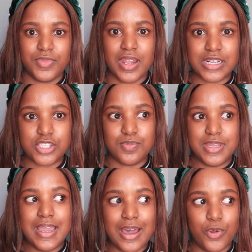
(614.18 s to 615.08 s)
like, to
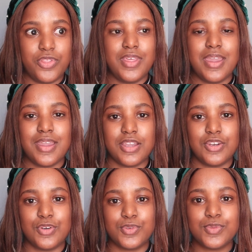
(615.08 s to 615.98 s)
be out there,
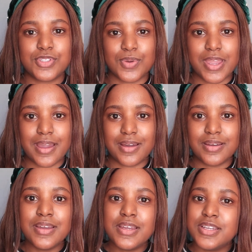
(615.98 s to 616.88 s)
So, yeah.
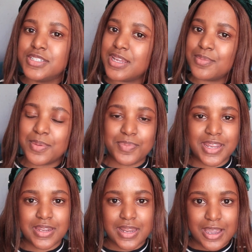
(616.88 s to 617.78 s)
Shame, I'm
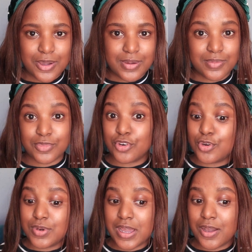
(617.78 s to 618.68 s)
better now. I'm
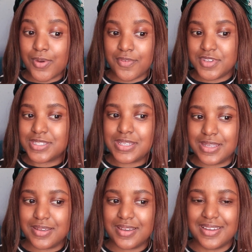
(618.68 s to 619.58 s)
grown now,
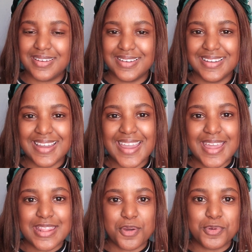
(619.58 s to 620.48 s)
obviously.
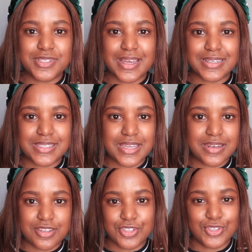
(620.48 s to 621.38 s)
That was like
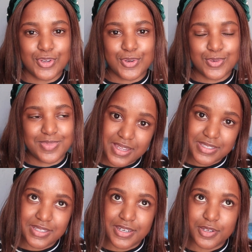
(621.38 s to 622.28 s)
10 years ago. So
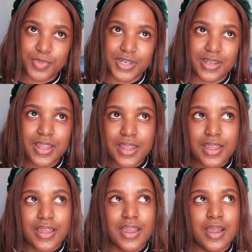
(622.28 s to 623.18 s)
that's a little bit
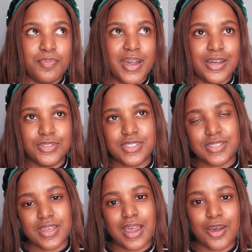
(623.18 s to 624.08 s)
about
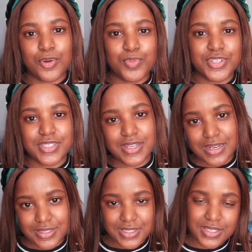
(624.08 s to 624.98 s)
how
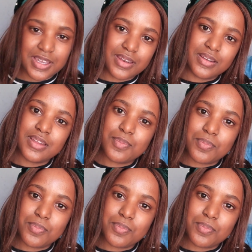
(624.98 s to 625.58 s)
personality can